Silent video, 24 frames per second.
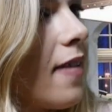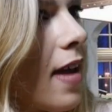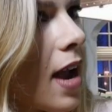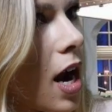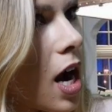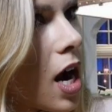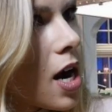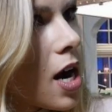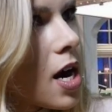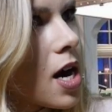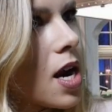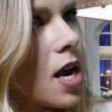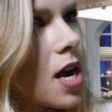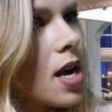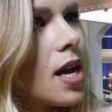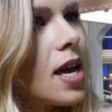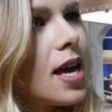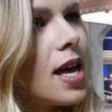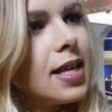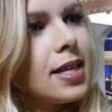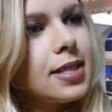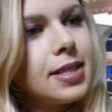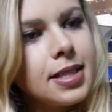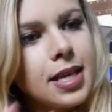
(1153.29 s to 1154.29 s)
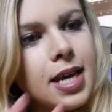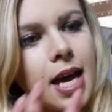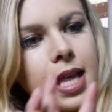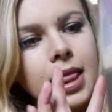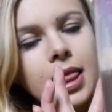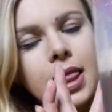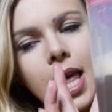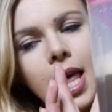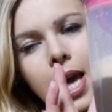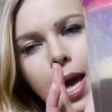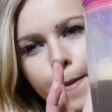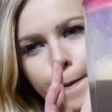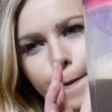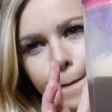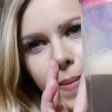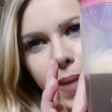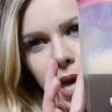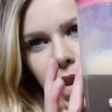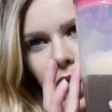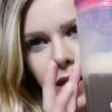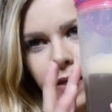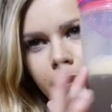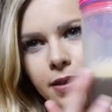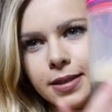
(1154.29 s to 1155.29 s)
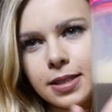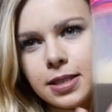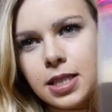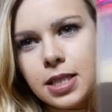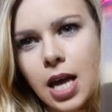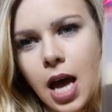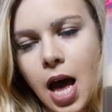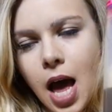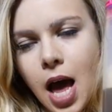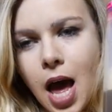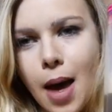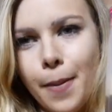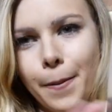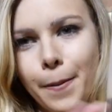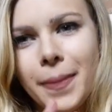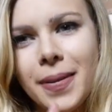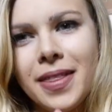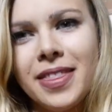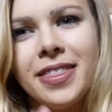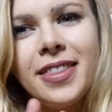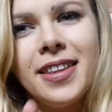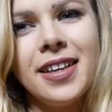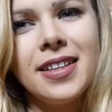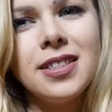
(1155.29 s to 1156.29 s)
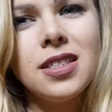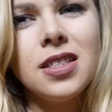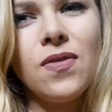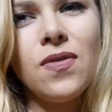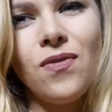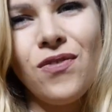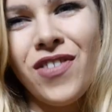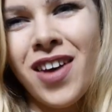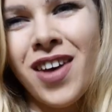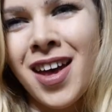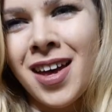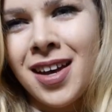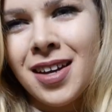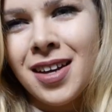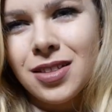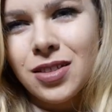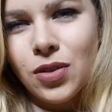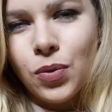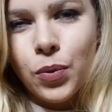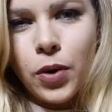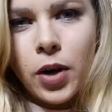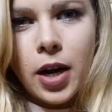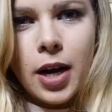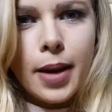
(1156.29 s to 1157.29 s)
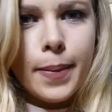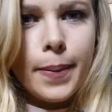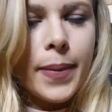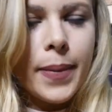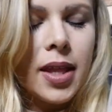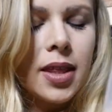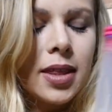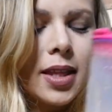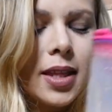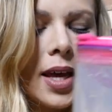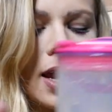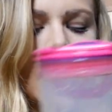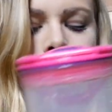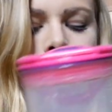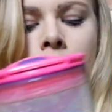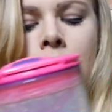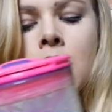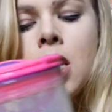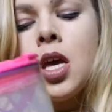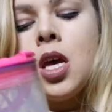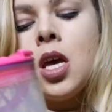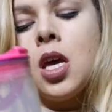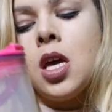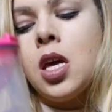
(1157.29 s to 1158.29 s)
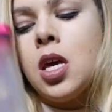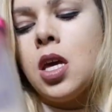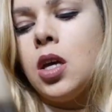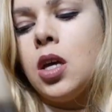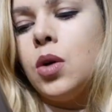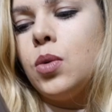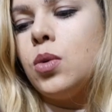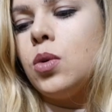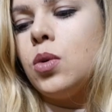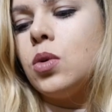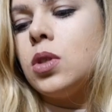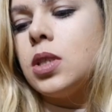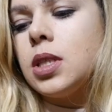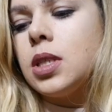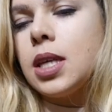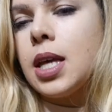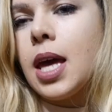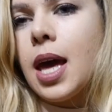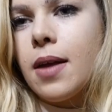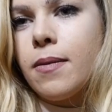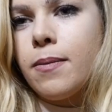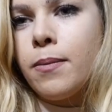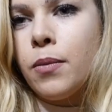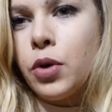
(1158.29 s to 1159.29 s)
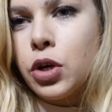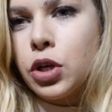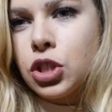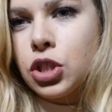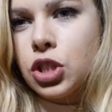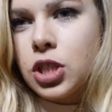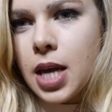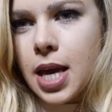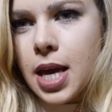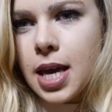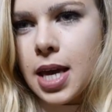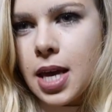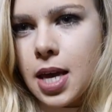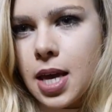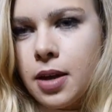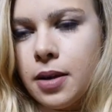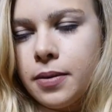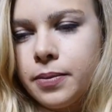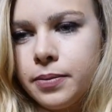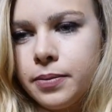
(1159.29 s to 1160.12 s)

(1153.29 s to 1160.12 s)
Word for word: there. It's got like a bit at the top, but that's fine. Don't worry about that. We'll just get more shaky.